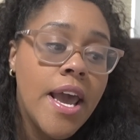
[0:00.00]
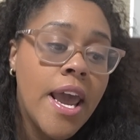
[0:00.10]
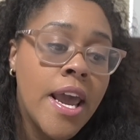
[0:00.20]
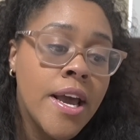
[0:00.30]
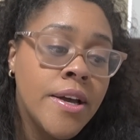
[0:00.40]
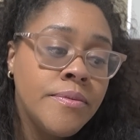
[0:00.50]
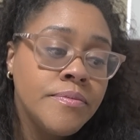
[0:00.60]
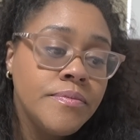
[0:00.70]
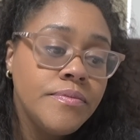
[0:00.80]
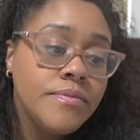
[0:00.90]

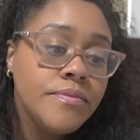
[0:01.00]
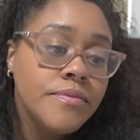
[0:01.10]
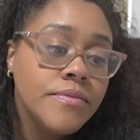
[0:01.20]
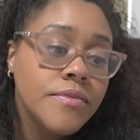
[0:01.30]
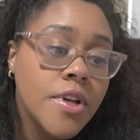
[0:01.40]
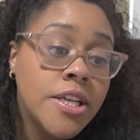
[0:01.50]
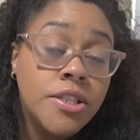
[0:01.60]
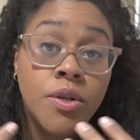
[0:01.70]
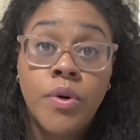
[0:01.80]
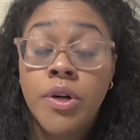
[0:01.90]
And I
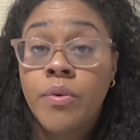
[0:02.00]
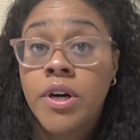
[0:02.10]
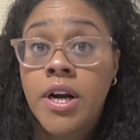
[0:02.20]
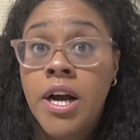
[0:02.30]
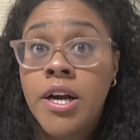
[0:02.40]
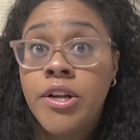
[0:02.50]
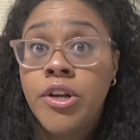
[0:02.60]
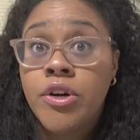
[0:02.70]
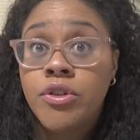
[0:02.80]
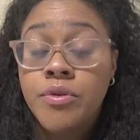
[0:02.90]
still want to work on,
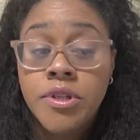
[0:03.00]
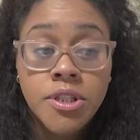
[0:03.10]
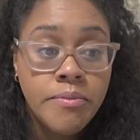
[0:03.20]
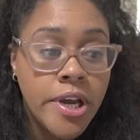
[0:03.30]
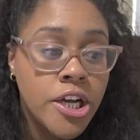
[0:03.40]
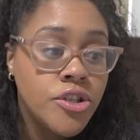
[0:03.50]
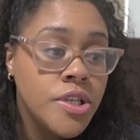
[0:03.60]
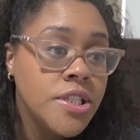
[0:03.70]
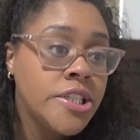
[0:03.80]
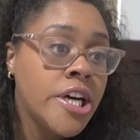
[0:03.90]
doing some
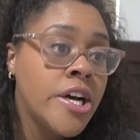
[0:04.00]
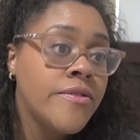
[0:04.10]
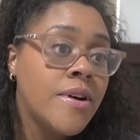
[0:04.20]
pantry stuff.